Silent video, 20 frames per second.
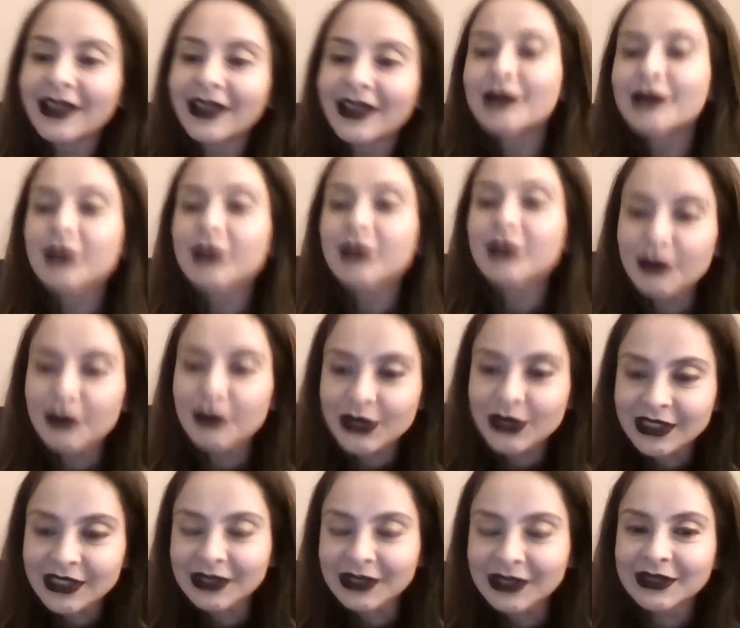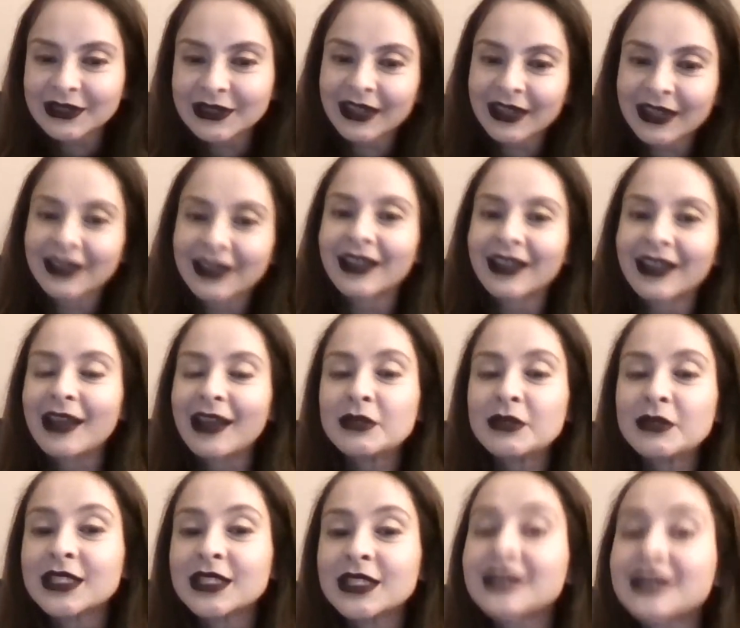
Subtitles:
People are dealing with that, and I'm just